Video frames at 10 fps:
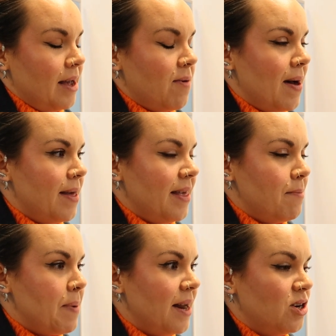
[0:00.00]
quite the
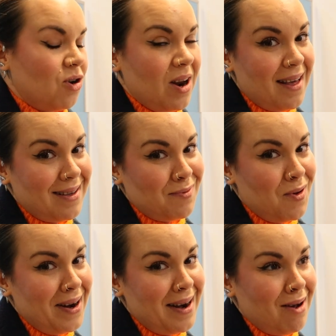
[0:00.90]
panic shop I had
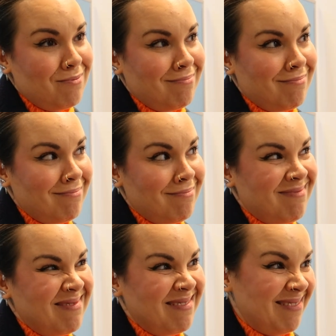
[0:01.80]
this
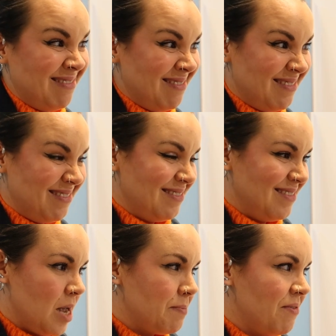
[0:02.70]
morning
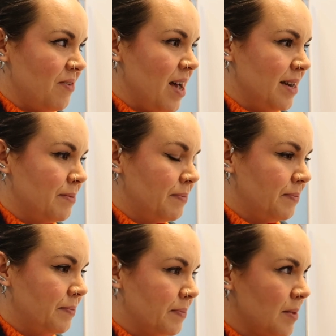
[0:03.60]
now. You might see it
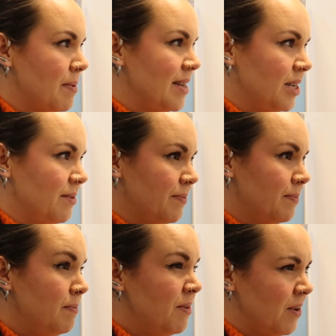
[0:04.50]
again.
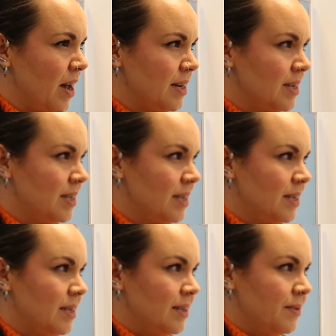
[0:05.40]
You're gonna be fine.